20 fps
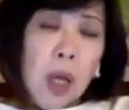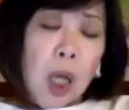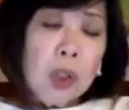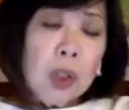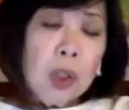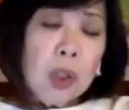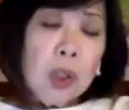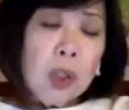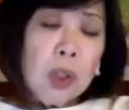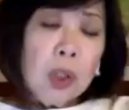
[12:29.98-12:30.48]

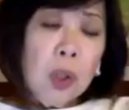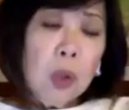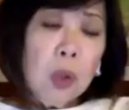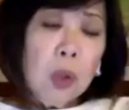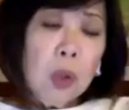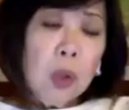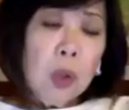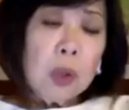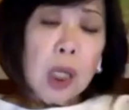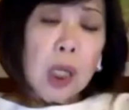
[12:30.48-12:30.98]
in order to
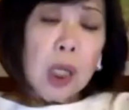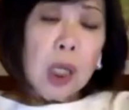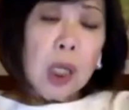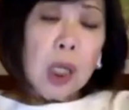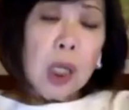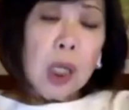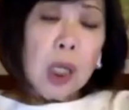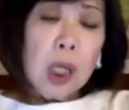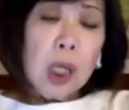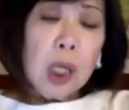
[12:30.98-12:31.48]
reach
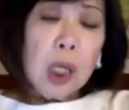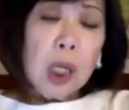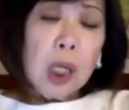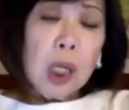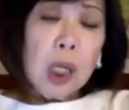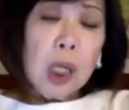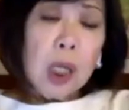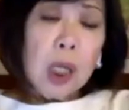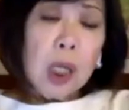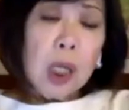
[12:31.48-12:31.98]
you, they
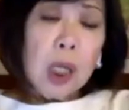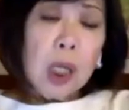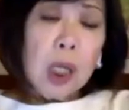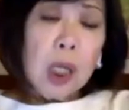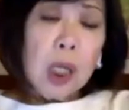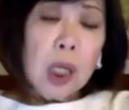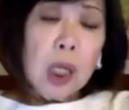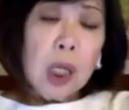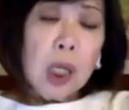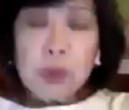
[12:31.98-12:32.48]
just go to
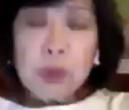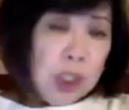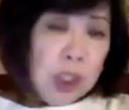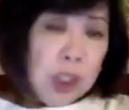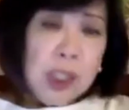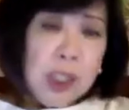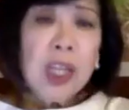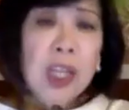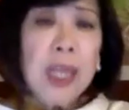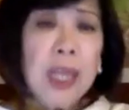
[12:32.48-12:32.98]
the regular
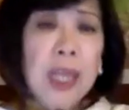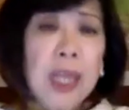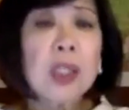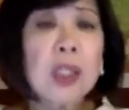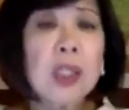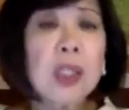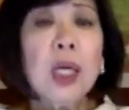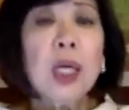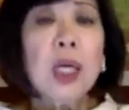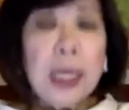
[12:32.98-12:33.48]
channels,
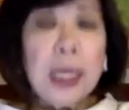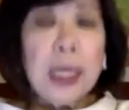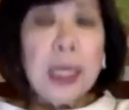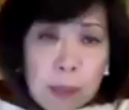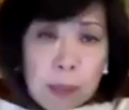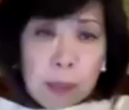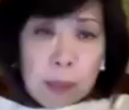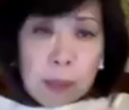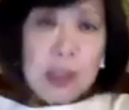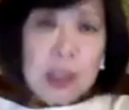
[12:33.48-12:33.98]
and
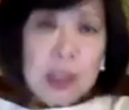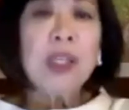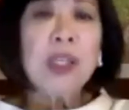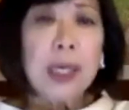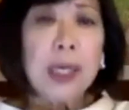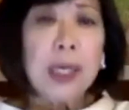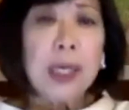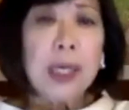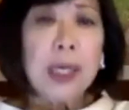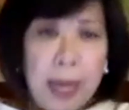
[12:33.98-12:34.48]
somebody will be
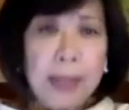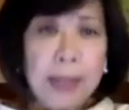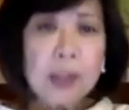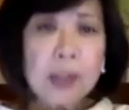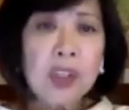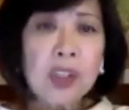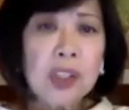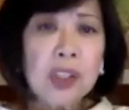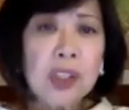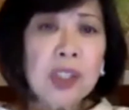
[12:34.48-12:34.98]
there to
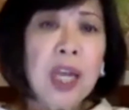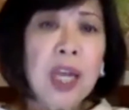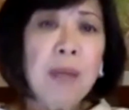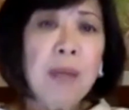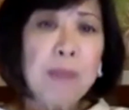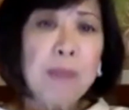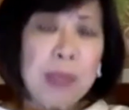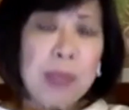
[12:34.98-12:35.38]
answer them, pick